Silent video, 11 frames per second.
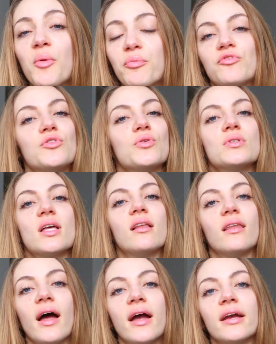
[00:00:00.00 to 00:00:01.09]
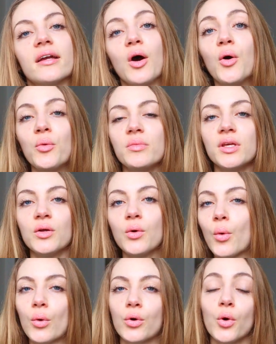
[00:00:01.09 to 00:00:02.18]
up foods like oatmeal
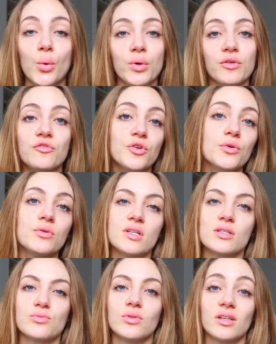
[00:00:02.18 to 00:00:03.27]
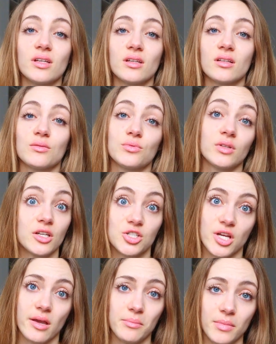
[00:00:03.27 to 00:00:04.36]
or whole wheat foods is really, really a
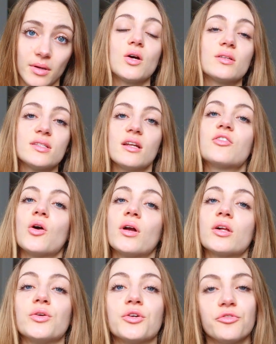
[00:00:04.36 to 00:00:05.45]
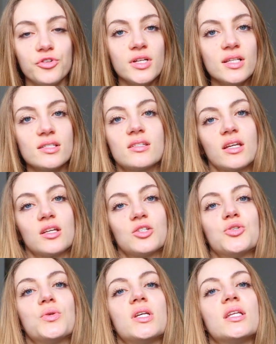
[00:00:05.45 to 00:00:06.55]
shame. So instead of going gluten-free, stick
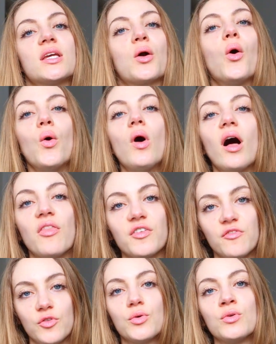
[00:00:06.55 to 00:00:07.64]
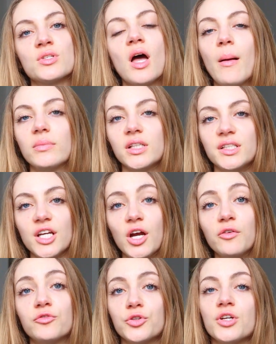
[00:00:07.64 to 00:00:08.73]
to eating whole healthy foods, plenty
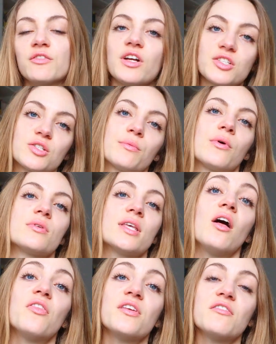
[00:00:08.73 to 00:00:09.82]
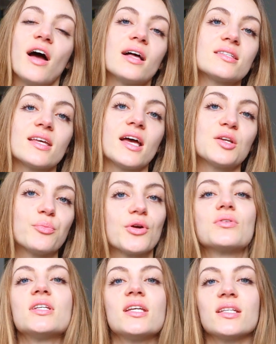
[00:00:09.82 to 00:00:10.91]
of fruit and vegetables, healthy fats and
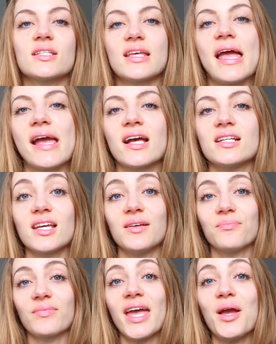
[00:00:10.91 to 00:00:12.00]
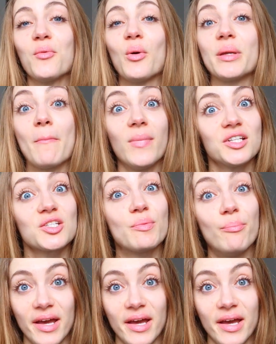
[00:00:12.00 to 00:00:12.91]
proteins, and it will be much